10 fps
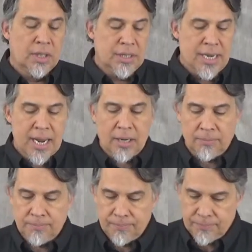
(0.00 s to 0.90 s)
Now,
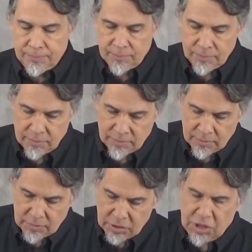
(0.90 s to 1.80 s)

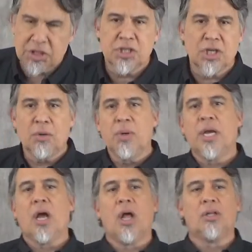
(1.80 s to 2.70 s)
just so we
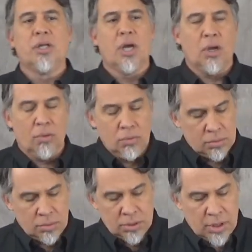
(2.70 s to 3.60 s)
all know,
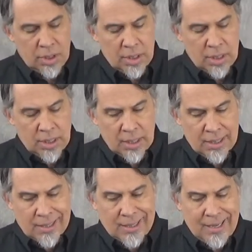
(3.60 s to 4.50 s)

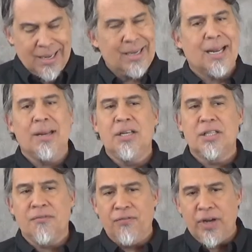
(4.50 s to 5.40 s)
it is
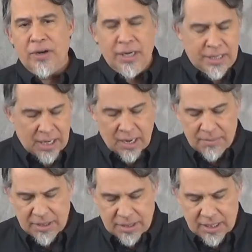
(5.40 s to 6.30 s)
a very
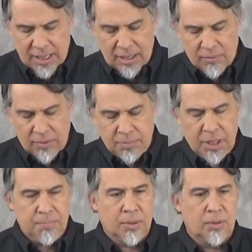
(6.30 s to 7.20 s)
common thing when
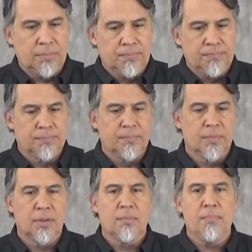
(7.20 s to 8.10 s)
people
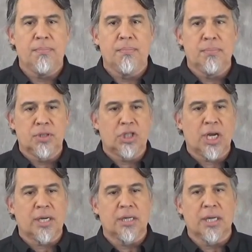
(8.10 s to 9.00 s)

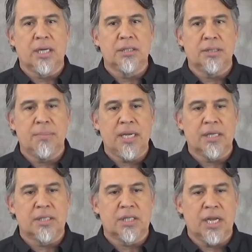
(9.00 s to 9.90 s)
check a gun to make
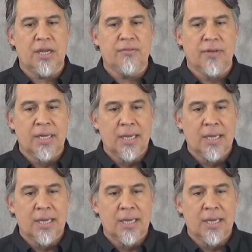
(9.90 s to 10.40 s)
it safe